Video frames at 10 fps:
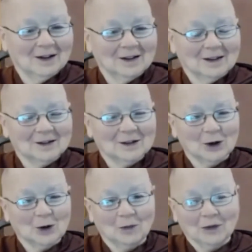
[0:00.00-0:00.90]

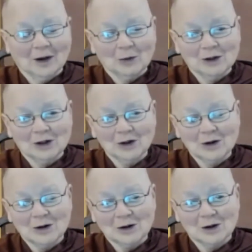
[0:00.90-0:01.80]
So I was
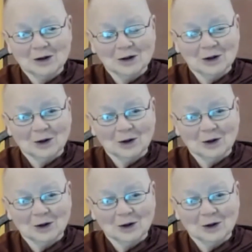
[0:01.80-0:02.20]
thinking, since